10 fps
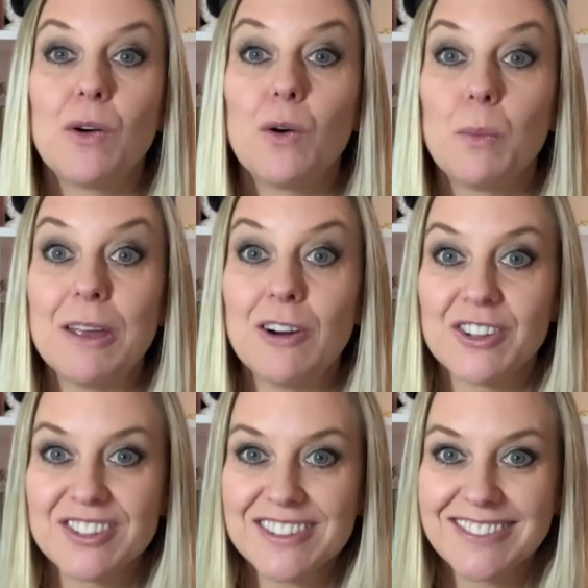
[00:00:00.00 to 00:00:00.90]
or
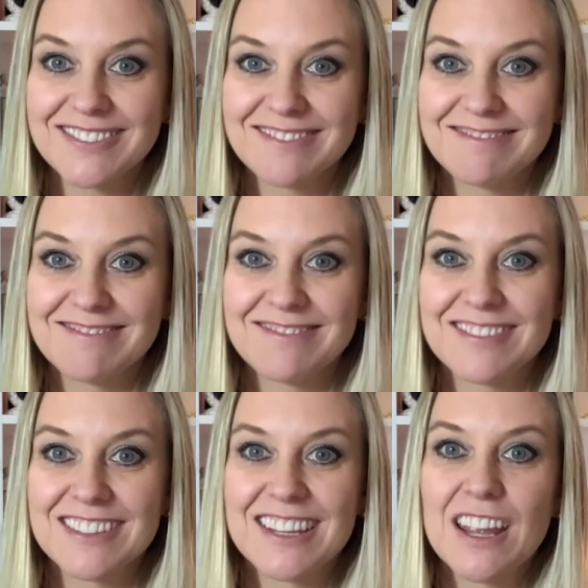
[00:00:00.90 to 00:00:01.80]
beyond.
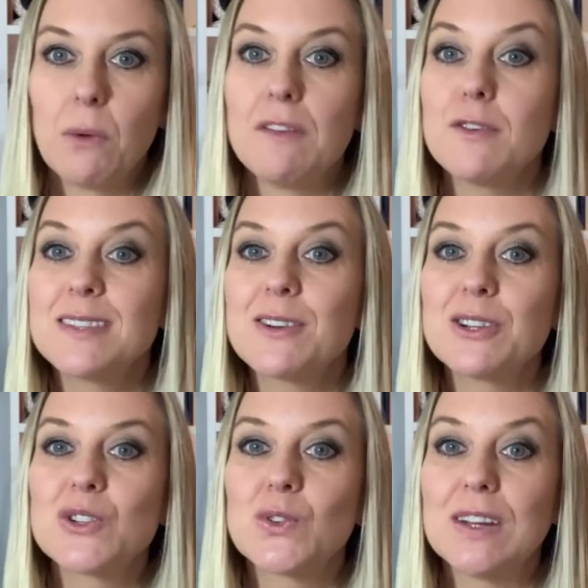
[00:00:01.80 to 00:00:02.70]
We've also got
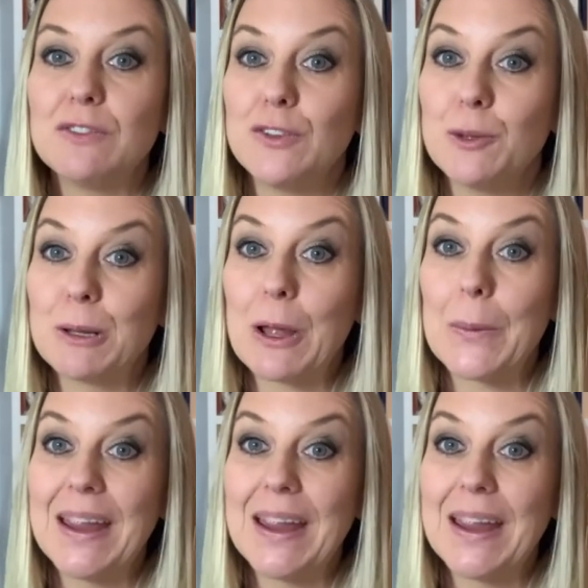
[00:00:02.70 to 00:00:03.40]
a treat for you below.